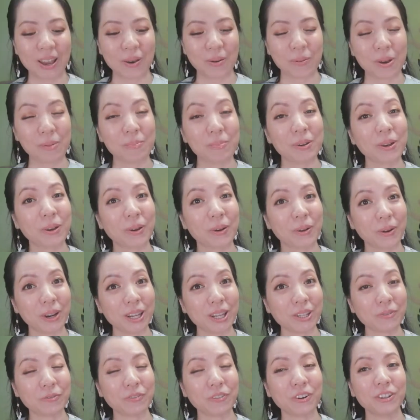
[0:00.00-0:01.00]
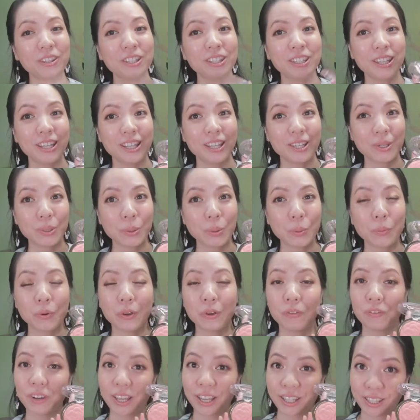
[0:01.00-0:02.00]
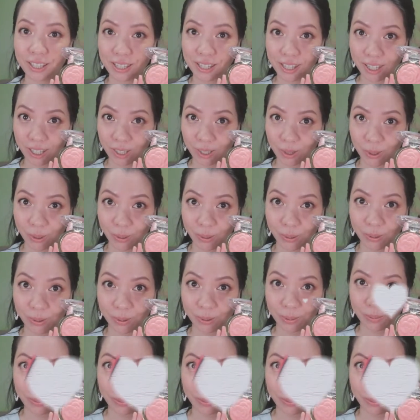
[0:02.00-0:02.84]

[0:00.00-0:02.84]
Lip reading: Will be great for those with lighter skin tone.